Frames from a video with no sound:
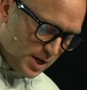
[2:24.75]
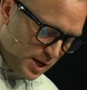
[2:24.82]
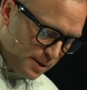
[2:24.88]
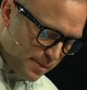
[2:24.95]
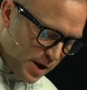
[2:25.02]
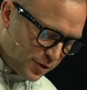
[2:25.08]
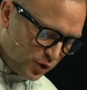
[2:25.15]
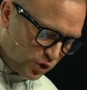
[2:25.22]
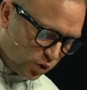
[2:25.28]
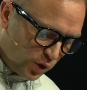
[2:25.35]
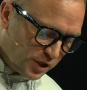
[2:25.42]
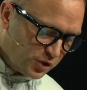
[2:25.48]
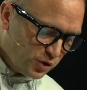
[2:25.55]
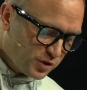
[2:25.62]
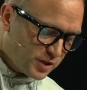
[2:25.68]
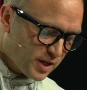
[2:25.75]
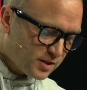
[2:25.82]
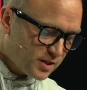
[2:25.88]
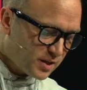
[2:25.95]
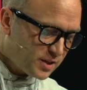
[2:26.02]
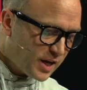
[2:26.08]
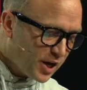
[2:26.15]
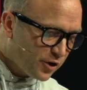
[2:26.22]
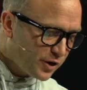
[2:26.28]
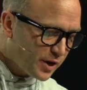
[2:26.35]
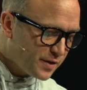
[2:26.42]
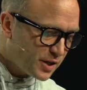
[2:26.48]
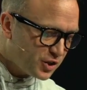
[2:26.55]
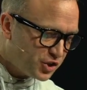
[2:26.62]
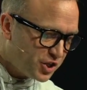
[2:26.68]
Matthew twenty-two says this,
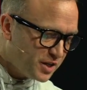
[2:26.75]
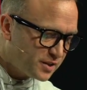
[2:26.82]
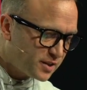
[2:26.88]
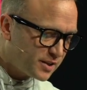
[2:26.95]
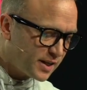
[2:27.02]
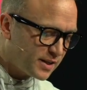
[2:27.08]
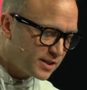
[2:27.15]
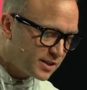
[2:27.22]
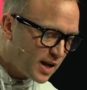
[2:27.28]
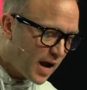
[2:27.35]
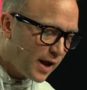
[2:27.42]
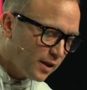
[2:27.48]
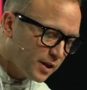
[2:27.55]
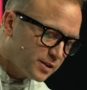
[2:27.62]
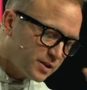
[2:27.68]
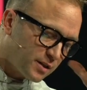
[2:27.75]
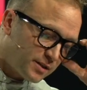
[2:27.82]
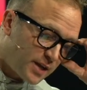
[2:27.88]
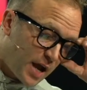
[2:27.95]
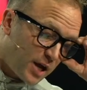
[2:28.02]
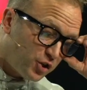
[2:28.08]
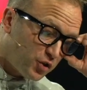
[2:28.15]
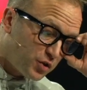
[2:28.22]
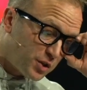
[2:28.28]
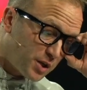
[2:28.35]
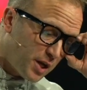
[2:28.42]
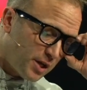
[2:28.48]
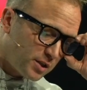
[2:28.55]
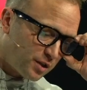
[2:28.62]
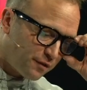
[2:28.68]
"Hearing that Jesus had silenced the
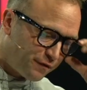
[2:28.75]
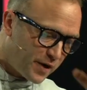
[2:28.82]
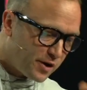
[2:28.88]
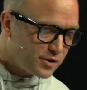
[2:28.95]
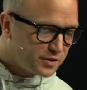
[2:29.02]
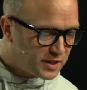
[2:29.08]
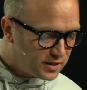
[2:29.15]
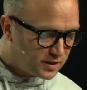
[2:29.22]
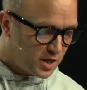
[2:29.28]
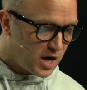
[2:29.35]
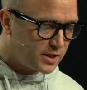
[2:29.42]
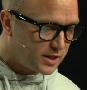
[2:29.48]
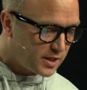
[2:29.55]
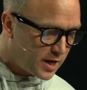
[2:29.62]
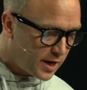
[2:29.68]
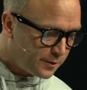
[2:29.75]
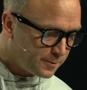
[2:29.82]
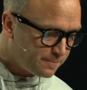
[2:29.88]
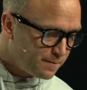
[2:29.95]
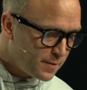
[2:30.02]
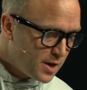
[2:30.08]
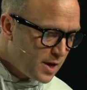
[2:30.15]
Sadducees, the Pharisees got together.